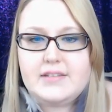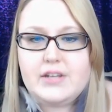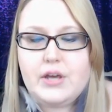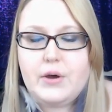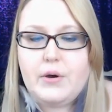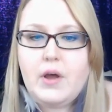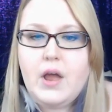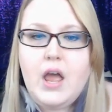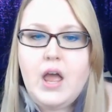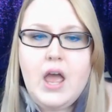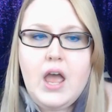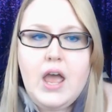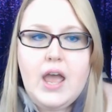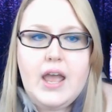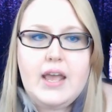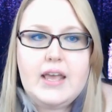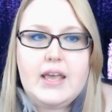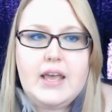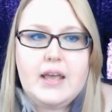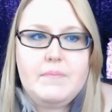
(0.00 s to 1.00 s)
So,
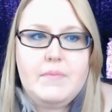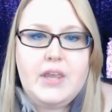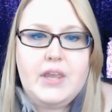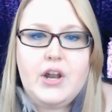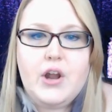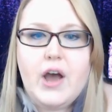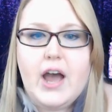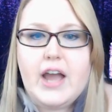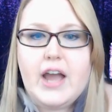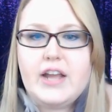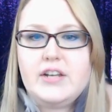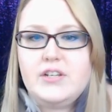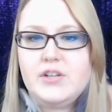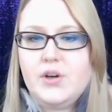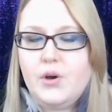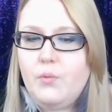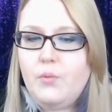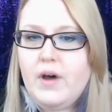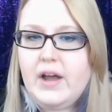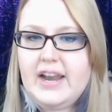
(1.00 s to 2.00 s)
it, eh, you know, I don't
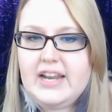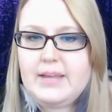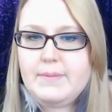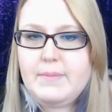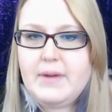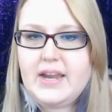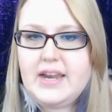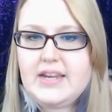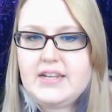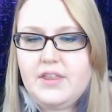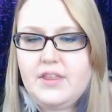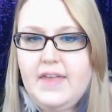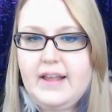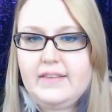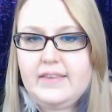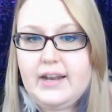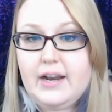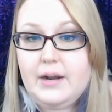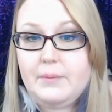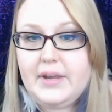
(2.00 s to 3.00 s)
want anybody to
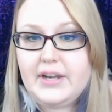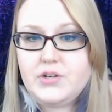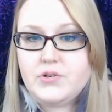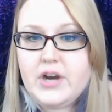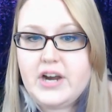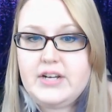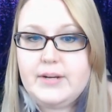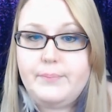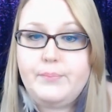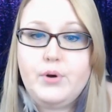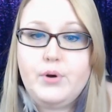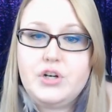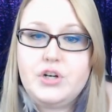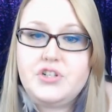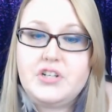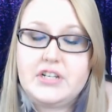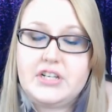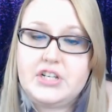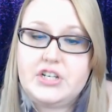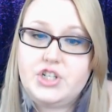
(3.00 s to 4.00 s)
think that I'm like trying to
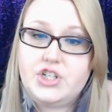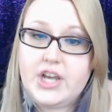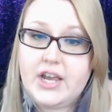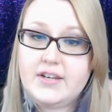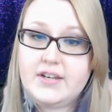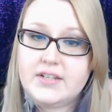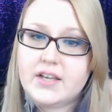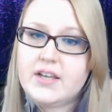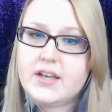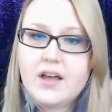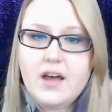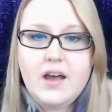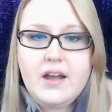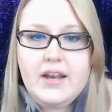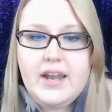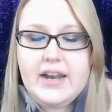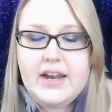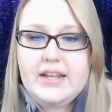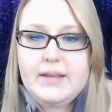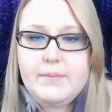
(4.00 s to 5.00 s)
push an agenda on
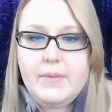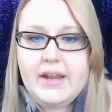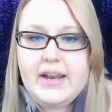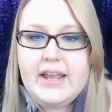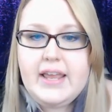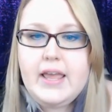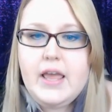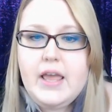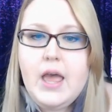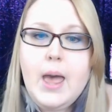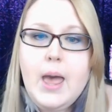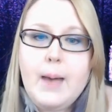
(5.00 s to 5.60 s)
anybody.